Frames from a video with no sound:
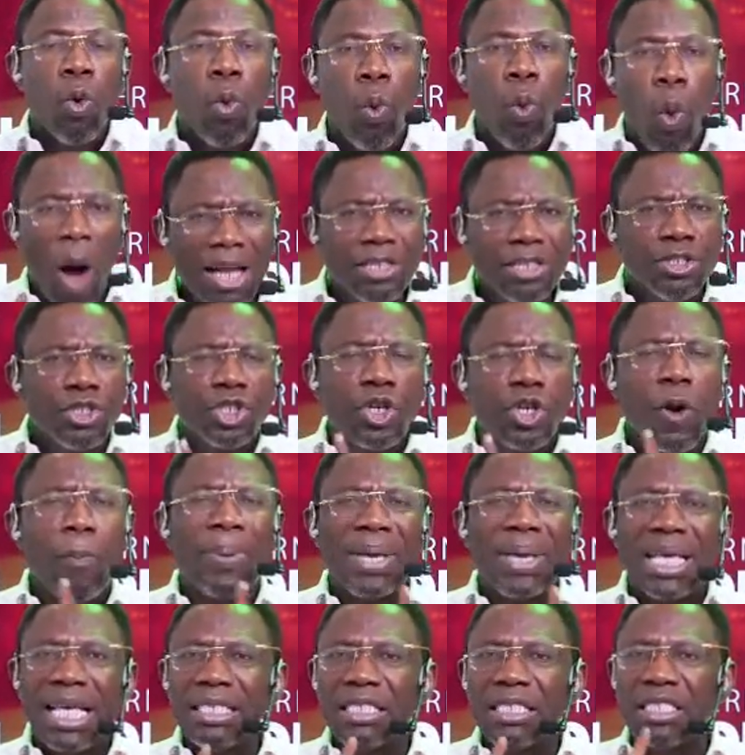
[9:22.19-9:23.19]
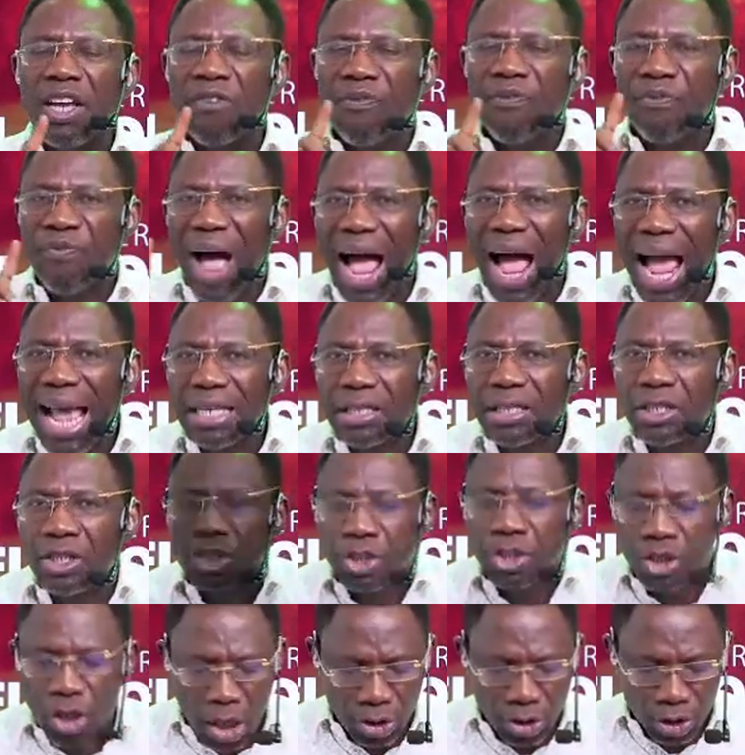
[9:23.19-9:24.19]
Once you begin to find
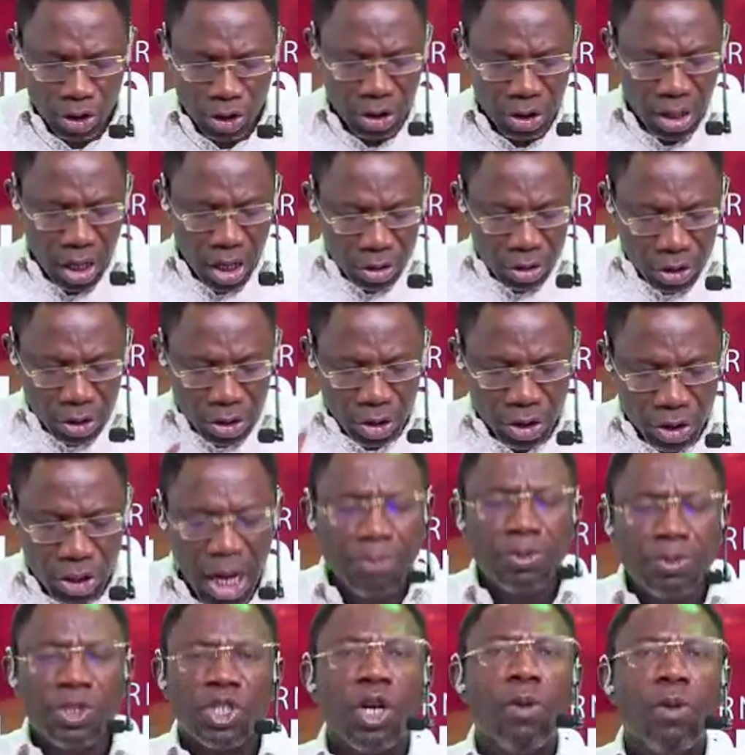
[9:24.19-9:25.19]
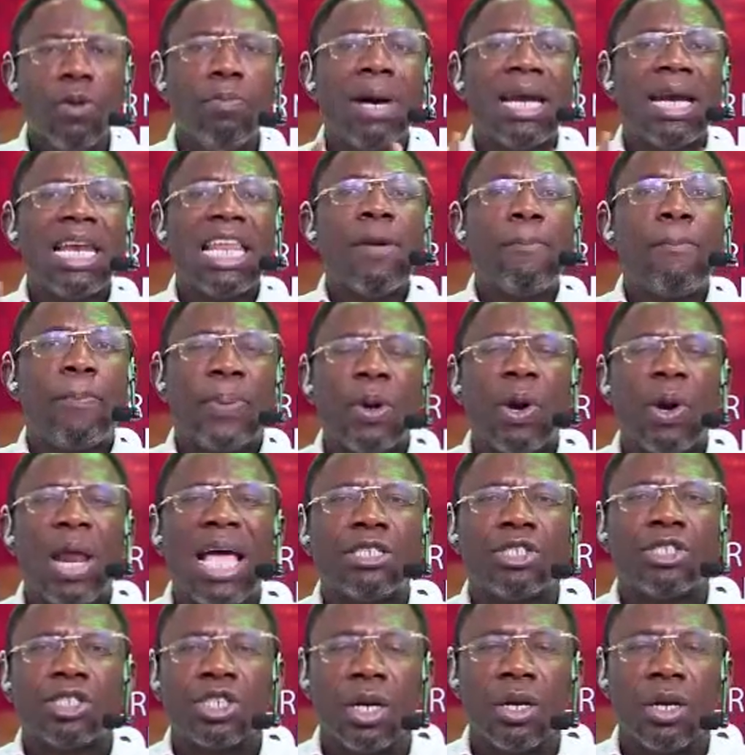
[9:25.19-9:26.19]
such subtle
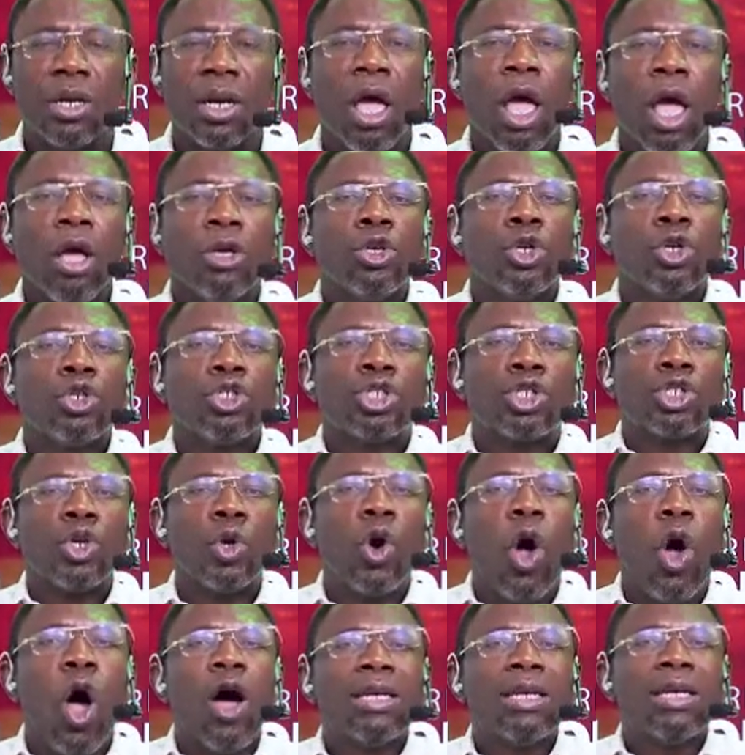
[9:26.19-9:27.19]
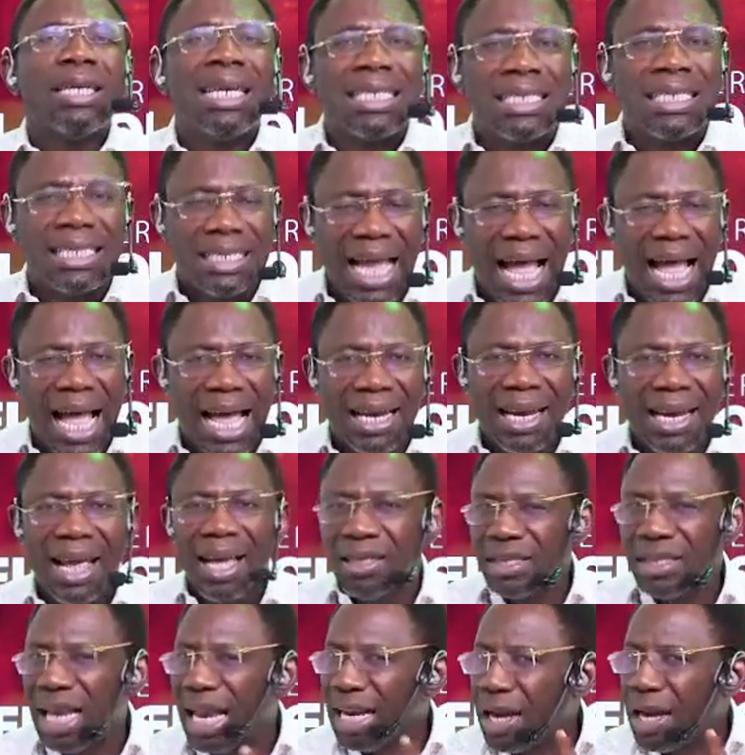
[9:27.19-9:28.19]
manipulation, you should
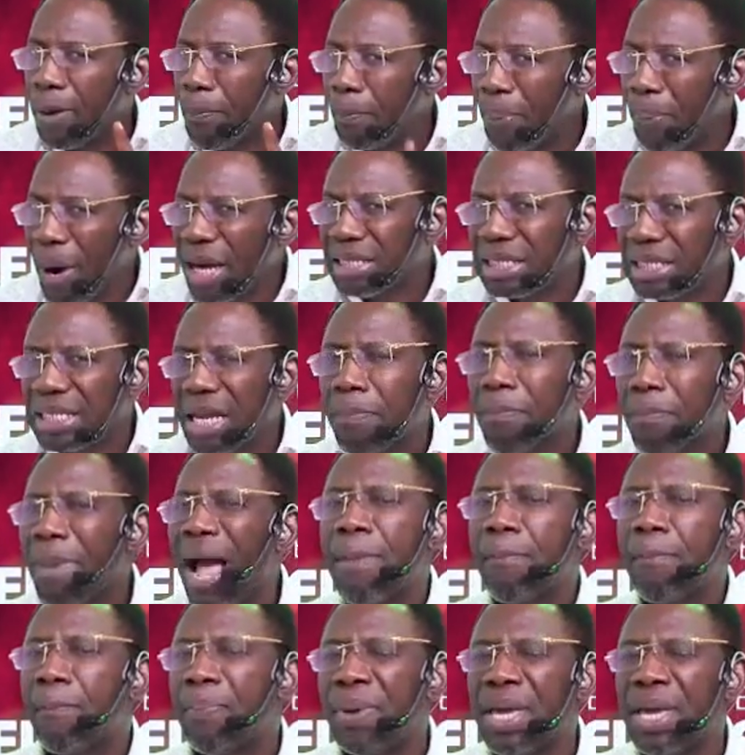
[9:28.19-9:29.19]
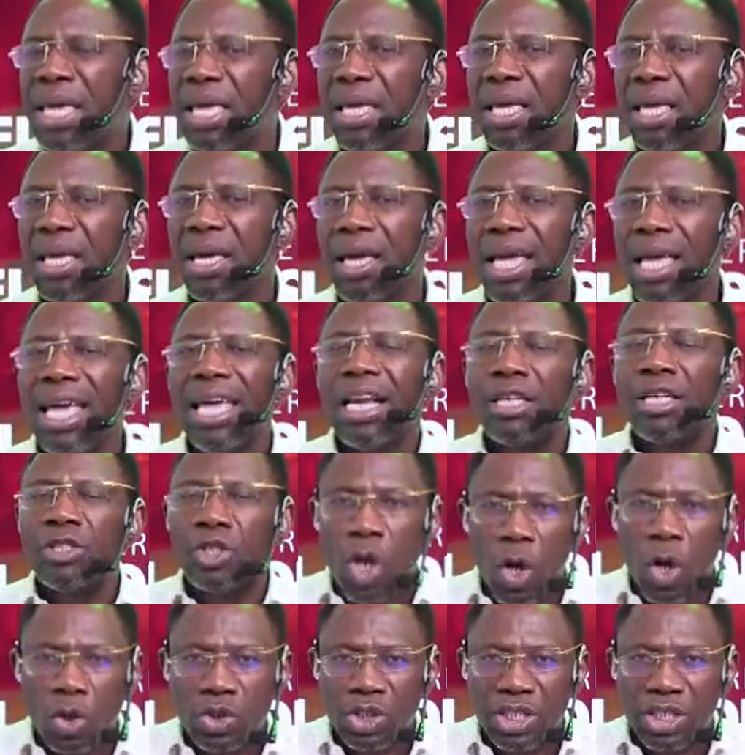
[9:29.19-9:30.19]
understand that the person might be in a
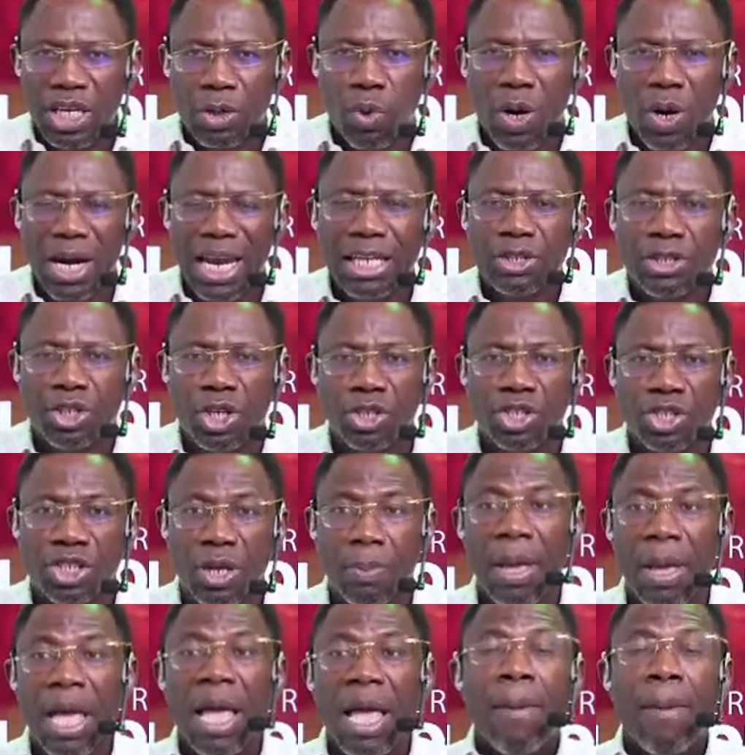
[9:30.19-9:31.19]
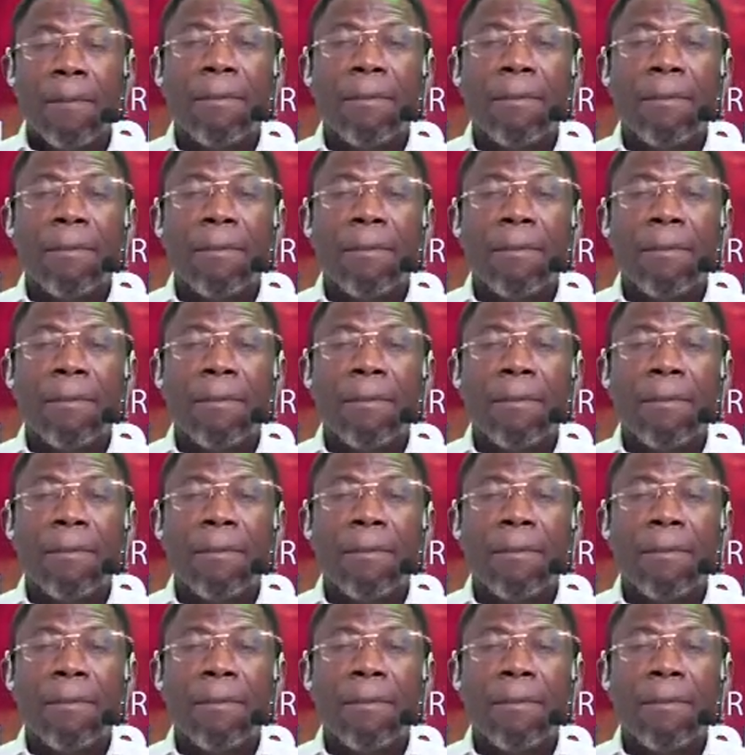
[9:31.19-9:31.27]
toxic relationship.